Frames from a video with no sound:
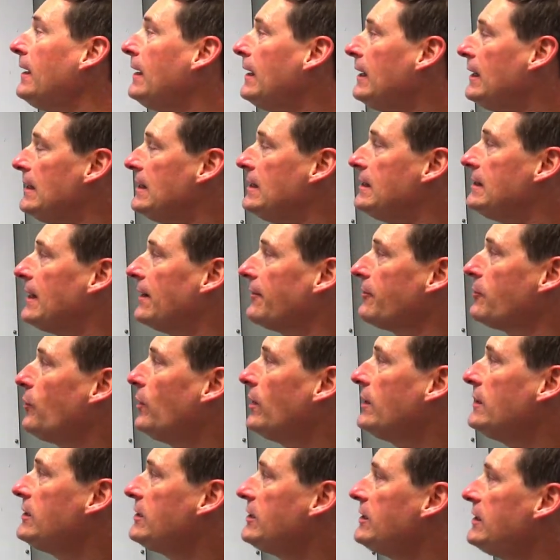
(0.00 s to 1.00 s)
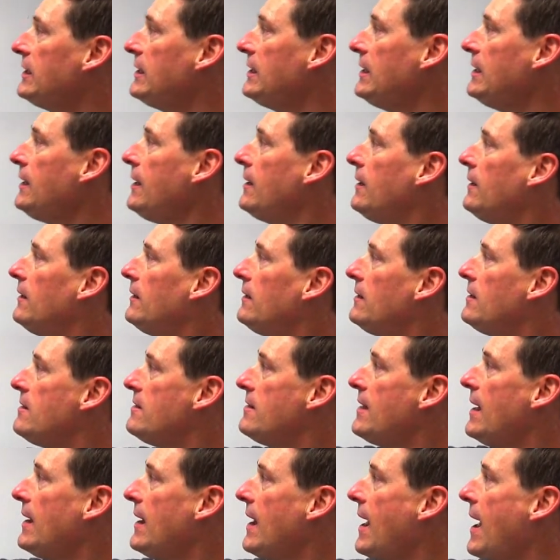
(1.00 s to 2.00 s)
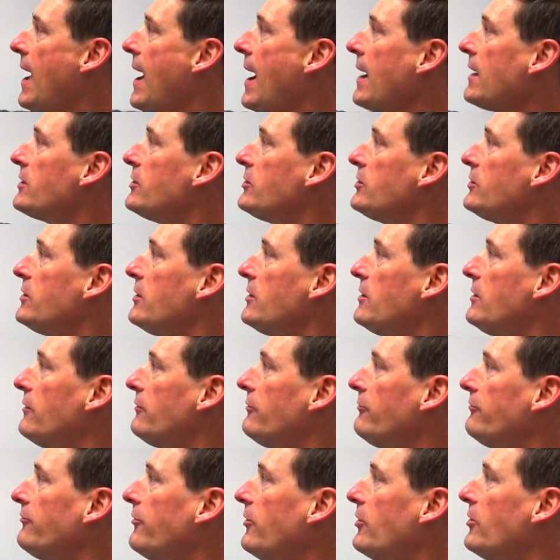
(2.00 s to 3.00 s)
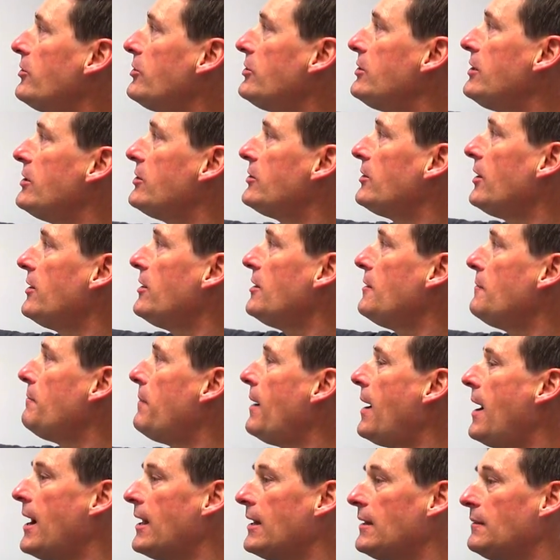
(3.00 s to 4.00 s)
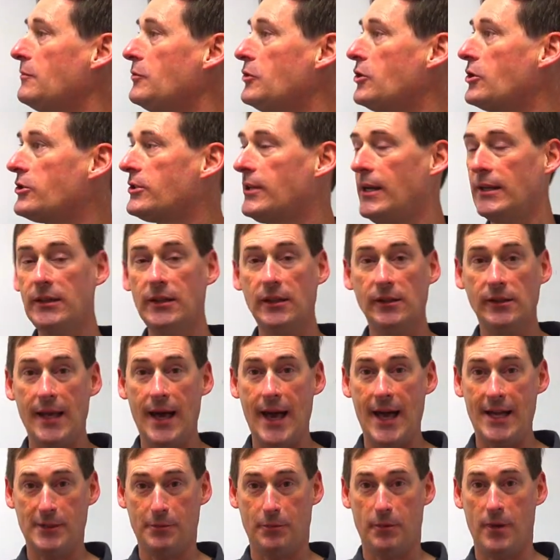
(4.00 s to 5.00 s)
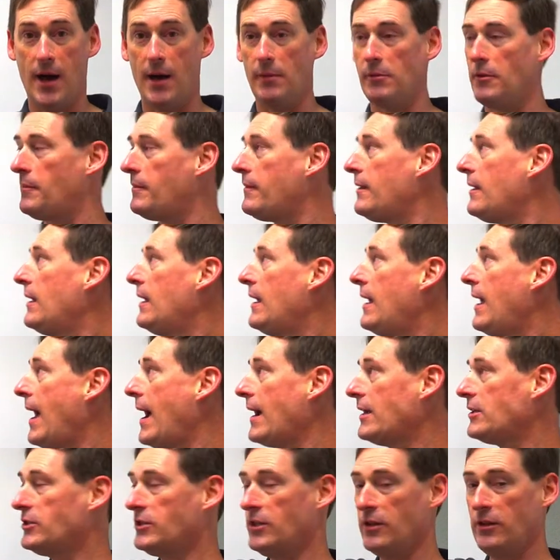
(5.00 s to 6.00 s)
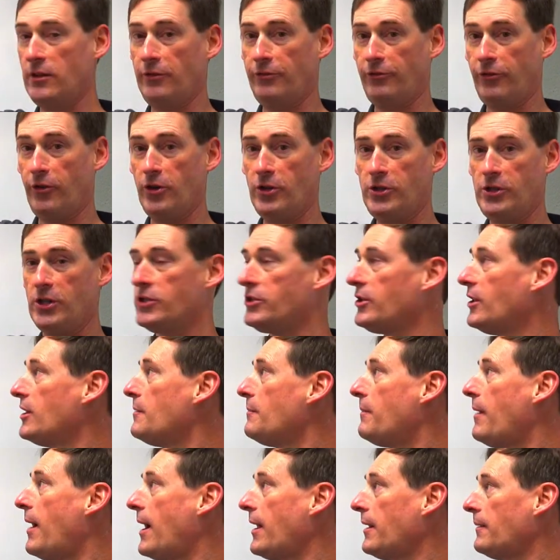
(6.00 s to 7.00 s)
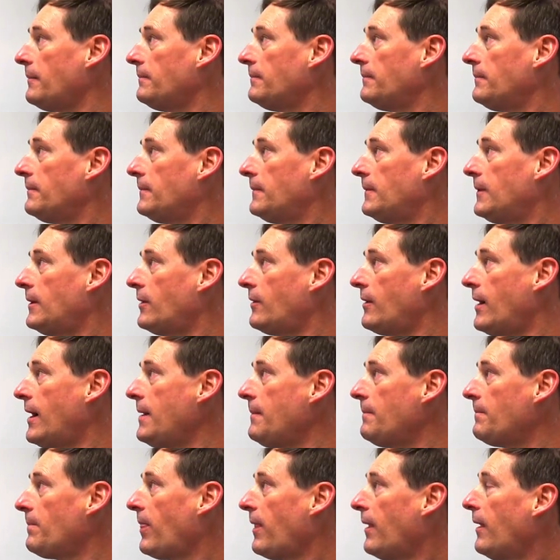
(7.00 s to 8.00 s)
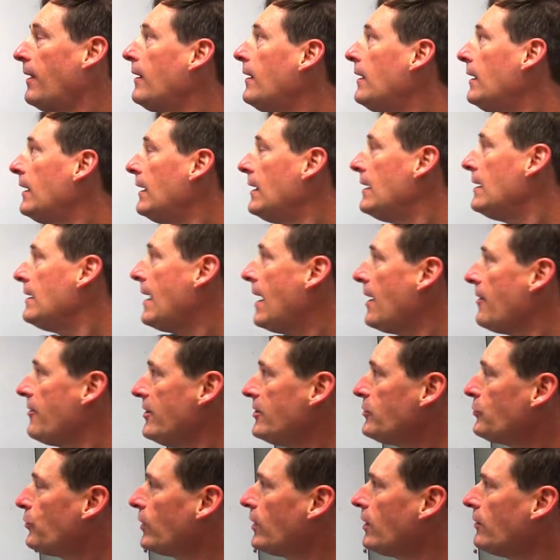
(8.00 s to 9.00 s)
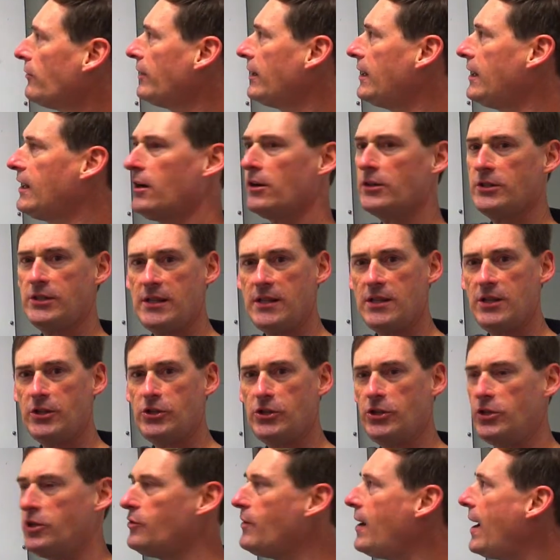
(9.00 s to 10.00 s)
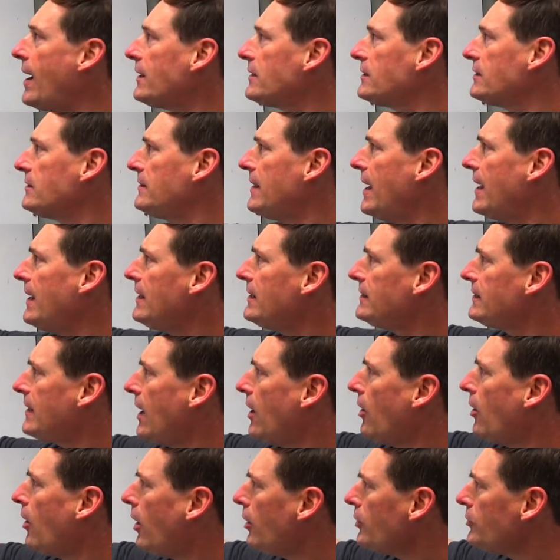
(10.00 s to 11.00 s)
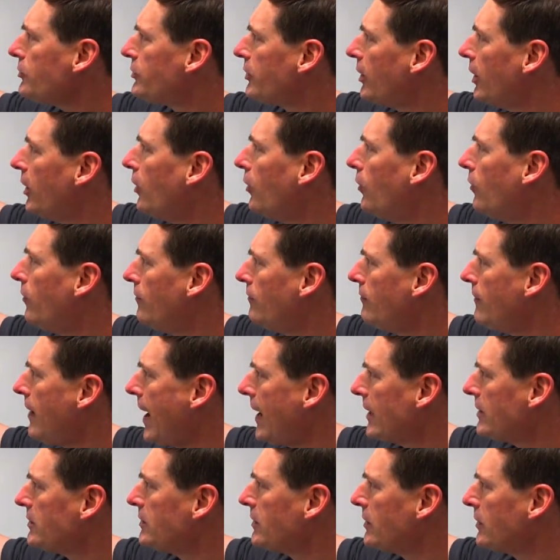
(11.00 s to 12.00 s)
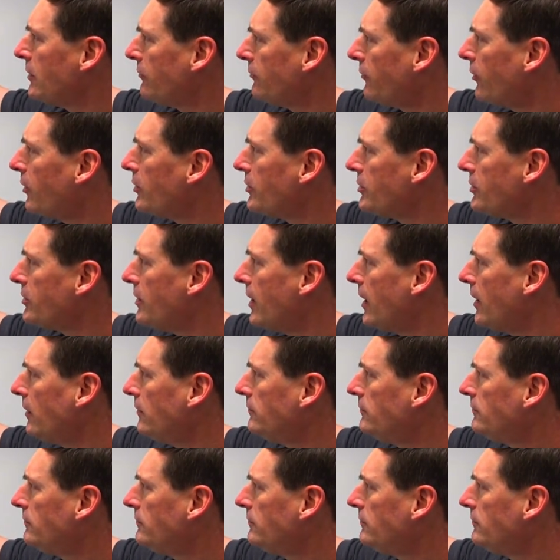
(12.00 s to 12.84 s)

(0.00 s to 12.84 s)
does everyone see that x to the first is on the bottom, just like the last problem? X to the first is on the bottom, all right? Now this one over here, see this 2x? That is also x to the first though.